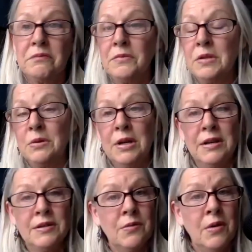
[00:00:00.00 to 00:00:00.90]
Don't
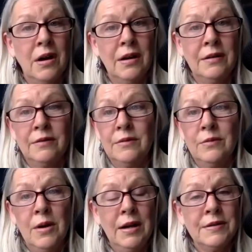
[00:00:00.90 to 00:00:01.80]
ask why.
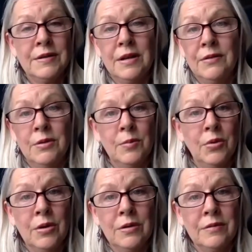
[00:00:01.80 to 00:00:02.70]
Why is never
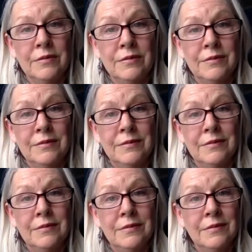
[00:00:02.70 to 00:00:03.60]
important.
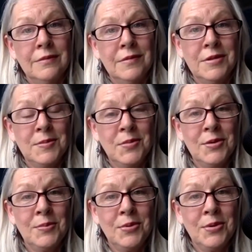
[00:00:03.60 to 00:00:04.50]
What's more
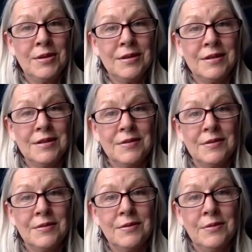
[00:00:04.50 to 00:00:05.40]
important is
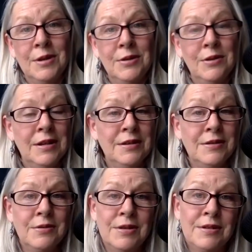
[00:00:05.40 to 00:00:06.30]
whether it
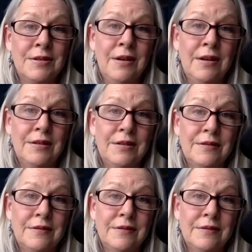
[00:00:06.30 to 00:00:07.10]
is or is not.